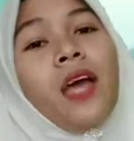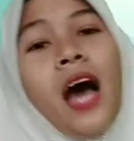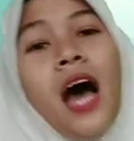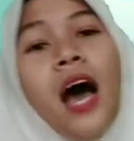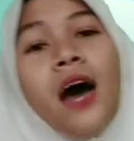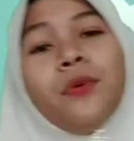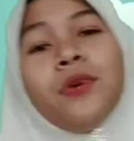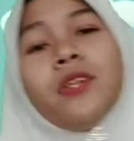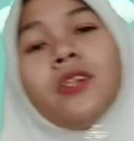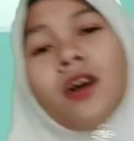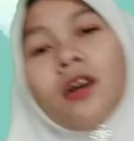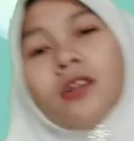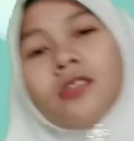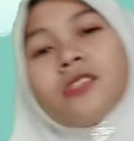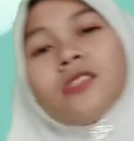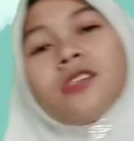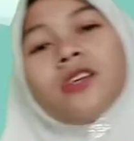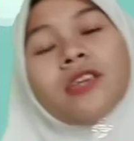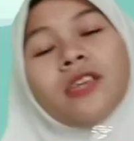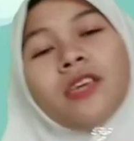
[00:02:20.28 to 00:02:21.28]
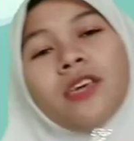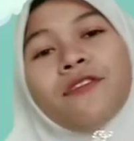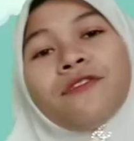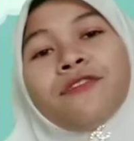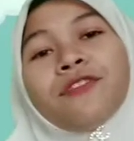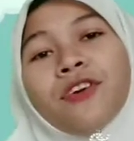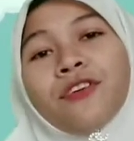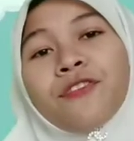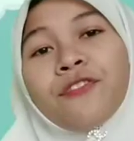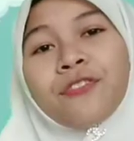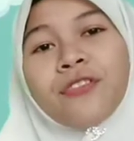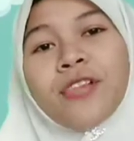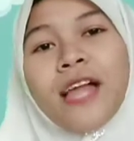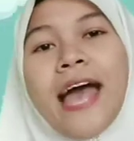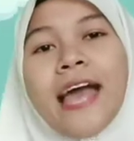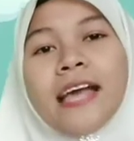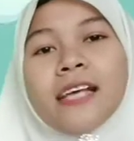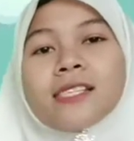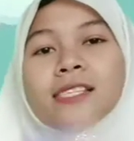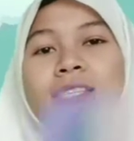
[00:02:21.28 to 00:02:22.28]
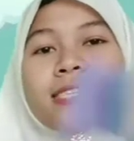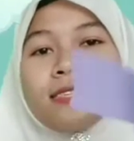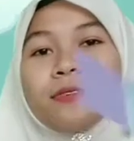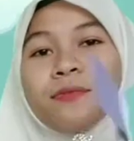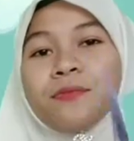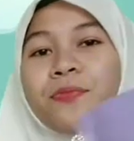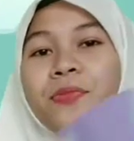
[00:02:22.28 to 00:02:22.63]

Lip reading: I will also give your flags,